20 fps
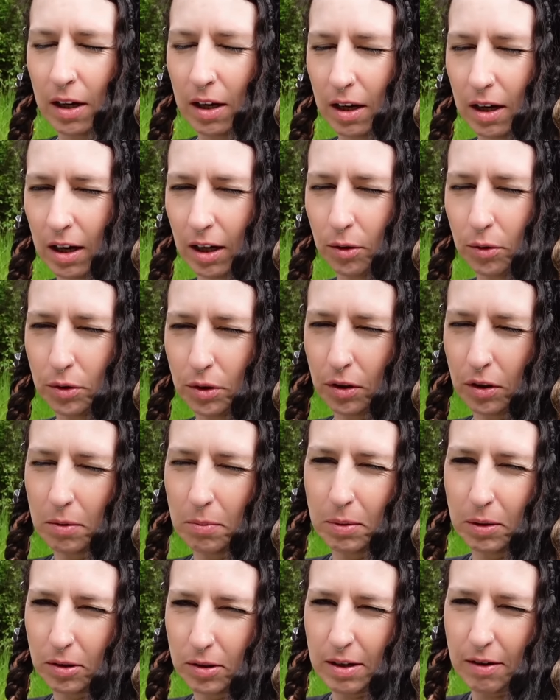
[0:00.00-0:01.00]
I ordered them
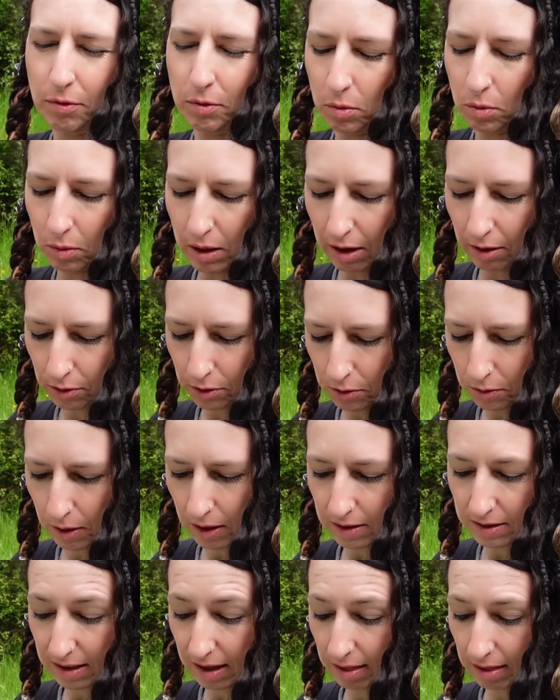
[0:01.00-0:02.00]
because everyone else
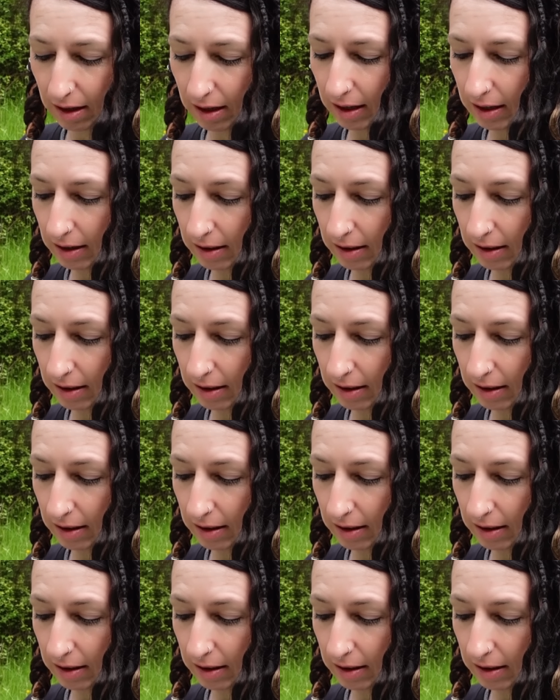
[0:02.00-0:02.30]
said they